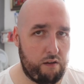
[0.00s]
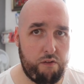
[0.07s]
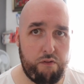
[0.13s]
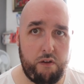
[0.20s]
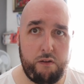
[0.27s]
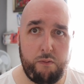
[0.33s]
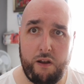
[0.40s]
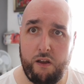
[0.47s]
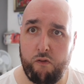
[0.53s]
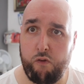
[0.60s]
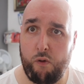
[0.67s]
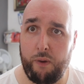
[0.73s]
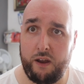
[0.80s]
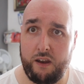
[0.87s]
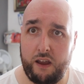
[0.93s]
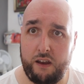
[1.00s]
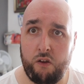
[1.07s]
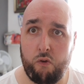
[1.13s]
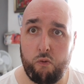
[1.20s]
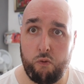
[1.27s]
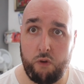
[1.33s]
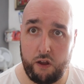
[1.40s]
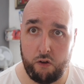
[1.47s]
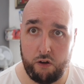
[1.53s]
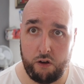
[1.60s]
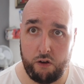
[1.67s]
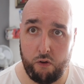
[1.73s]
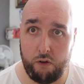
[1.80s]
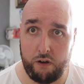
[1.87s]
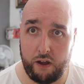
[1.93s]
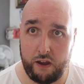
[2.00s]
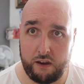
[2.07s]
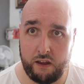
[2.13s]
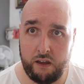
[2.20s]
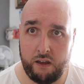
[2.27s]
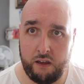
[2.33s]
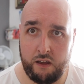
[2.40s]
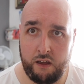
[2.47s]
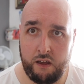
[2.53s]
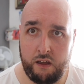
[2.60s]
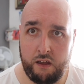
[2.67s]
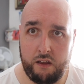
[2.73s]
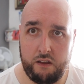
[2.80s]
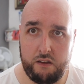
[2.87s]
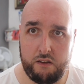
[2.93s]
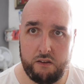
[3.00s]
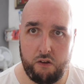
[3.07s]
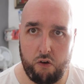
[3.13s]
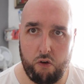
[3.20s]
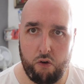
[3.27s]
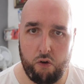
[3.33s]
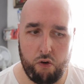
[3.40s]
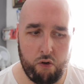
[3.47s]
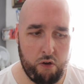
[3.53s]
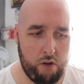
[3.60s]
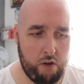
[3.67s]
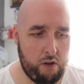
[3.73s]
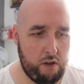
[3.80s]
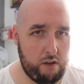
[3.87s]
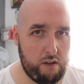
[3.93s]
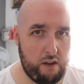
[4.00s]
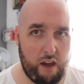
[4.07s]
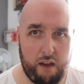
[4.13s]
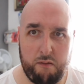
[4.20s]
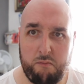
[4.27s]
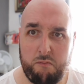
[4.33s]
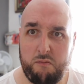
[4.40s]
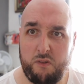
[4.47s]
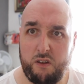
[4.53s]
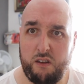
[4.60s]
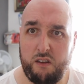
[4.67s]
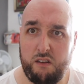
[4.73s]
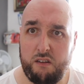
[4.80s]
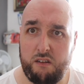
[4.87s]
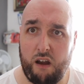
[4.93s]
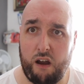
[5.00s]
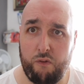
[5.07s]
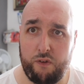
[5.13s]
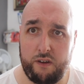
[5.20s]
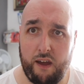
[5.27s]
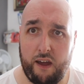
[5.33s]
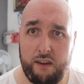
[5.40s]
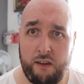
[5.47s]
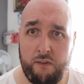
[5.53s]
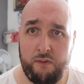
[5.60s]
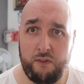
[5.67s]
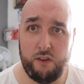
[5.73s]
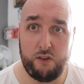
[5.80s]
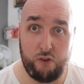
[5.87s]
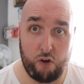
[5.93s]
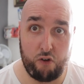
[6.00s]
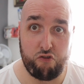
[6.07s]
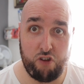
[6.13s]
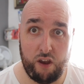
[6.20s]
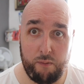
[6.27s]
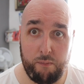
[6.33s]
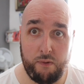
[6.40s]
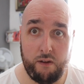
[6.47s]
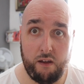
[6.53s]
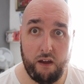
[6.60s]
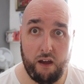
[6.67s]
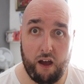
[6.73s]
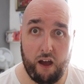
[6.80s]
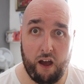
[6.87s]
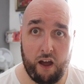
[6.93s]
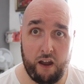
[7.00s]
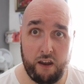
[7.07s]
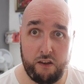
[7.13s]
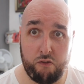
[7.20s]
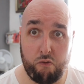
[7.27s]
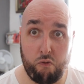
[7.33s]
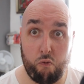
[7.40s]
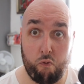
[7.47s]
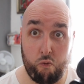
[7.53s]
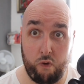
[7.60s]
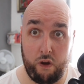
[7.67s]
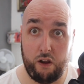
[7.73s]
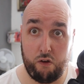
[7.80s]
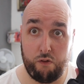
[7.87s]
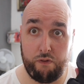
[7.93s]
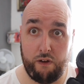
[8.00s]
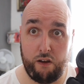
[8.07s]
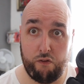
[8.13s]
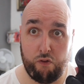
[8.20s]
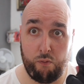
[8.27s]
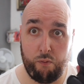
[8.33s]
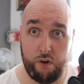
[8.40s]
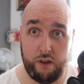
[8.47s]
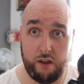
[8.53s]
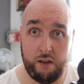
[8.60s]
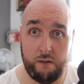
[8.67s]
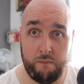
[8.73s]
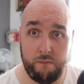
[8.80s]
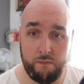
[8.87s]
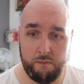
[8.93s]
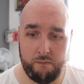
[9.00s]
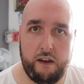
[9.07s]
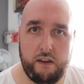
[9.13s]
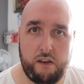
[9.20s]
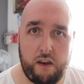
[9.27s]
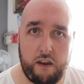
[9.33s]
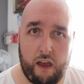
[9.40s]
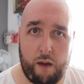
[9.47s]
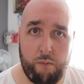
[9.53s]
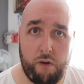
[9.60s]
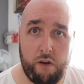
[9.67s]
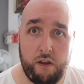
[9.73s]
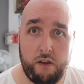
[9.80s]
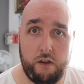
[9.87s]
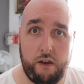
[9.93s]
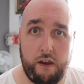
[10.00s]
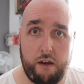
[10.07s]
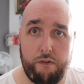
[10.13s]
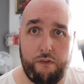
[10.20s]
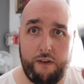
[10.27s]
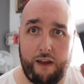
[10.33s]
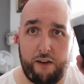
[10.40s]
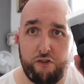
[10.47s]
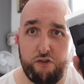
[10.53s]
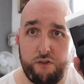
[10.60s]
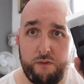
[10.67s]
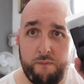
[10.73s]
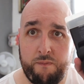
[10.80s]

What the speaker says: 50mm f1.8, really good in low light. So yeah, start off with that, dirt cheap, and it's really good value for money. Adding to the camera, you need a flash.